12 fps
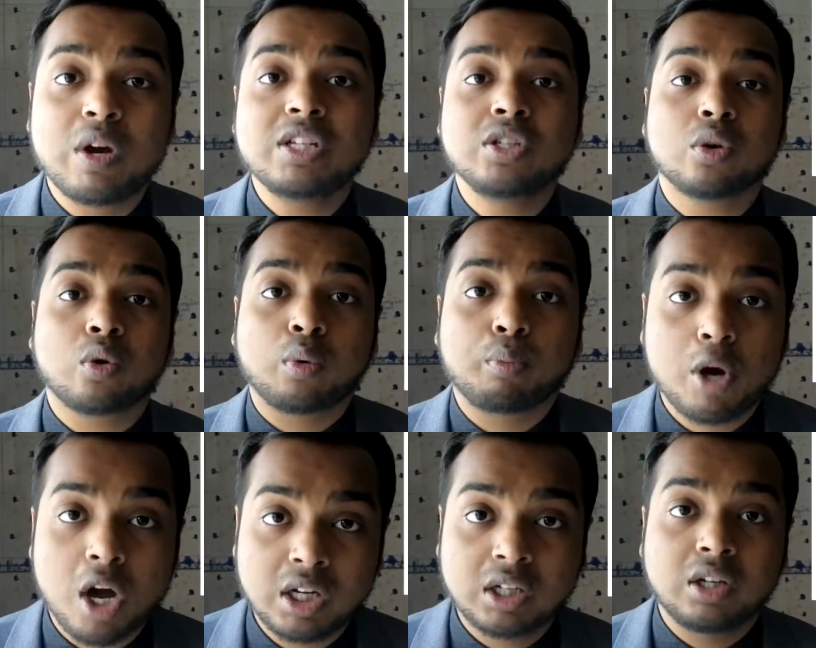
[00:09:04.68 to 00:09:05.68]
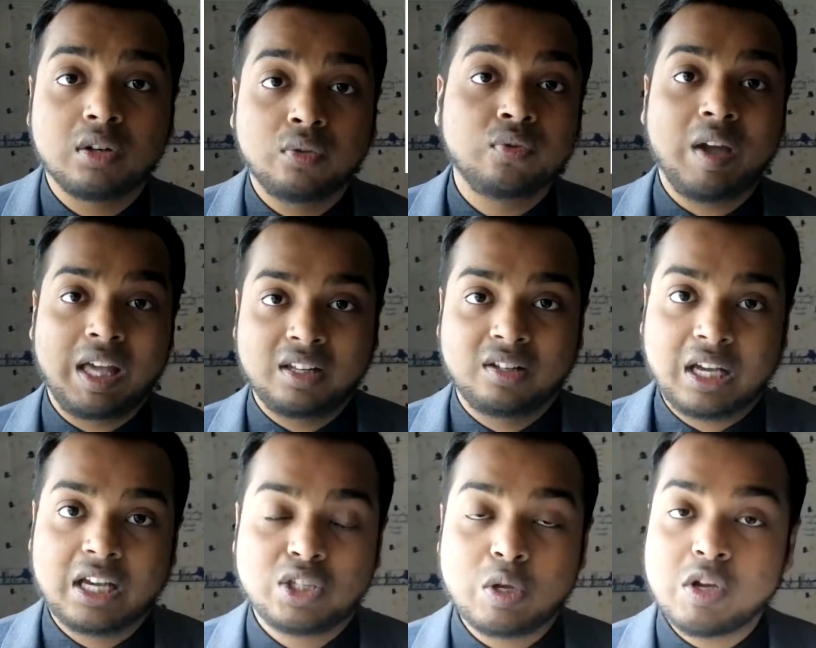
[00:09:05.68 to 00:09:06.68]
when your product could fail.
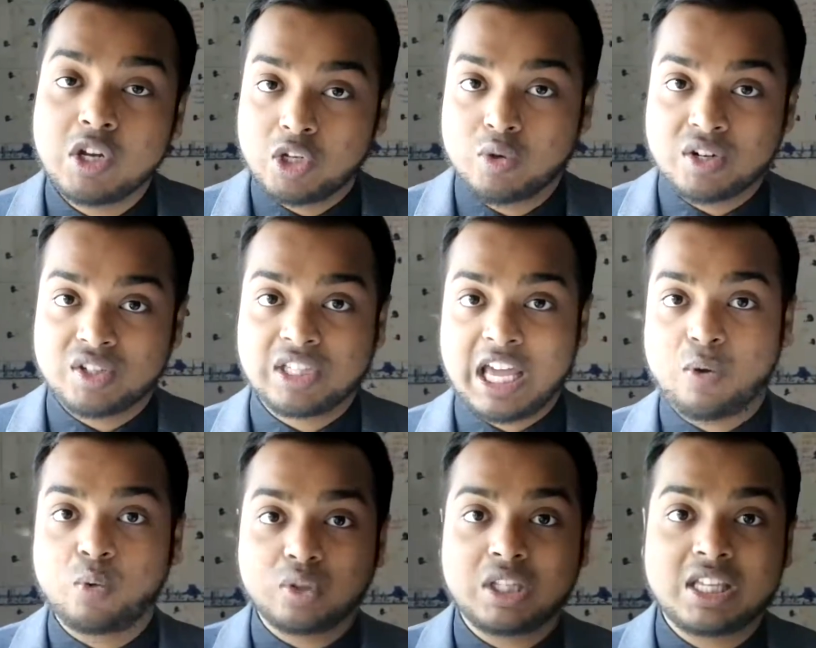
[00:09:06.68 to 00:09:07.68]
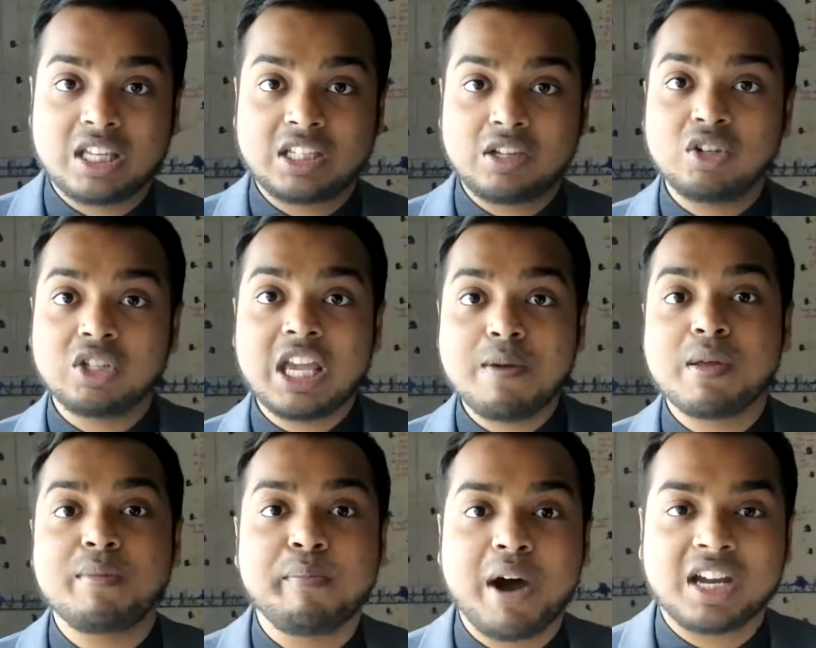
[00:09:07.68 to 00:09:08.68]
Okay, so you need to understand all of these things. You need to
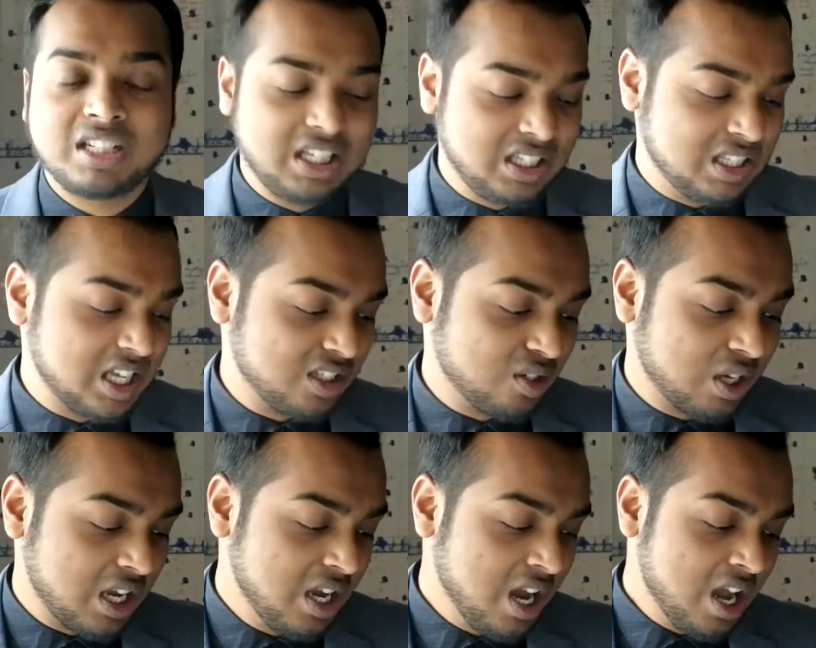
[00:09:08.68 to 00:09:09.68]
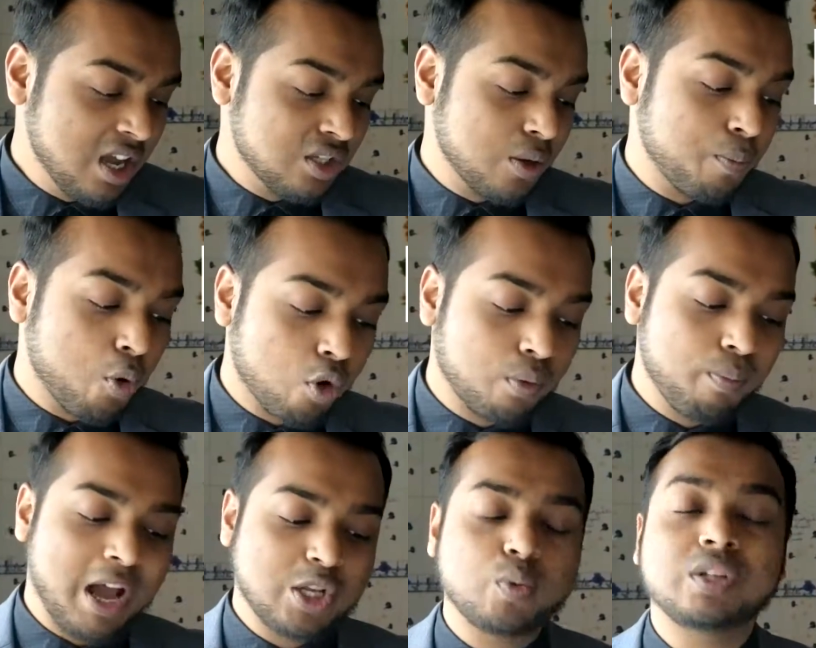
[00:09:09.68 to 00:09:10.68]
keep in mind these things. Okay, so poor
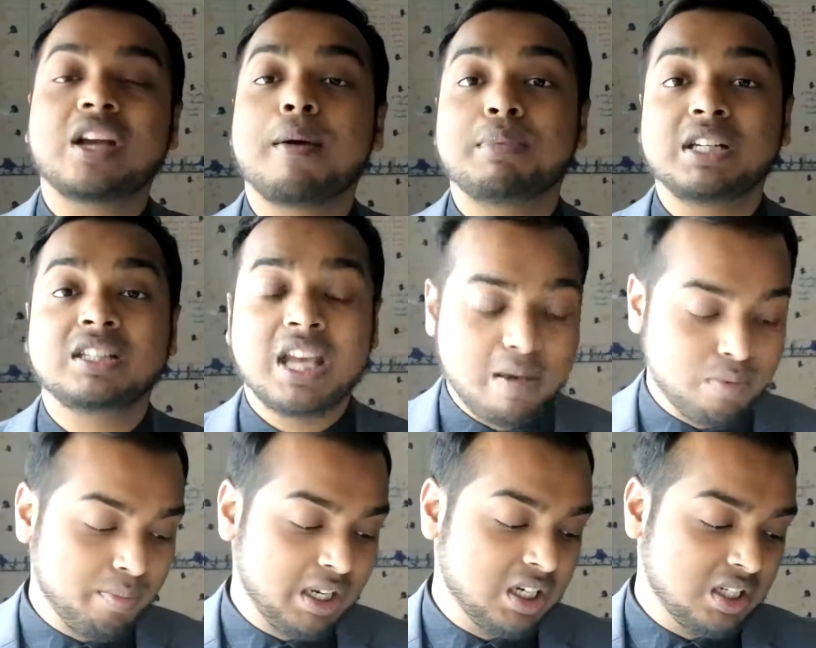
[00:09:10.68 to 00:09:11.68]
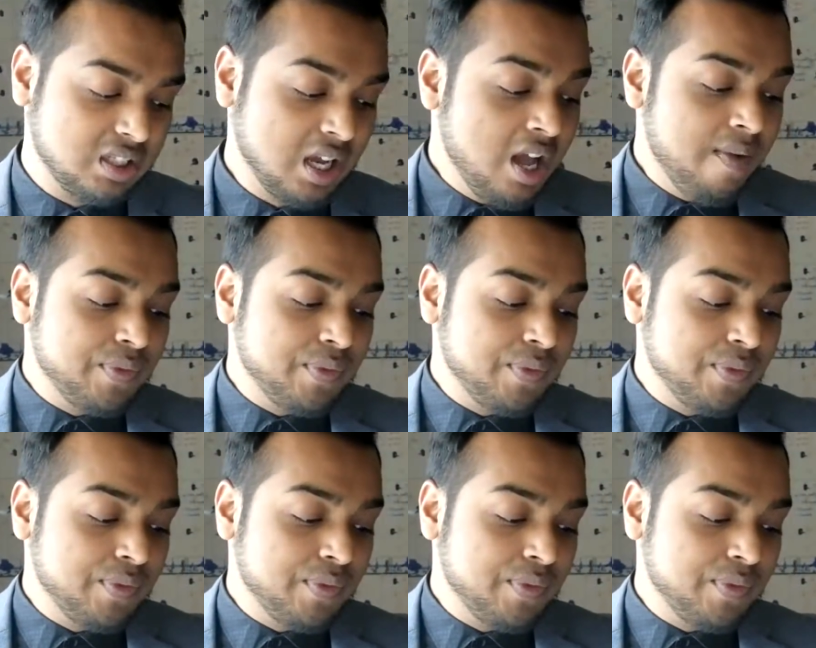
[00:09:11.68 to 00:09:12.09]
match with company's capabilities.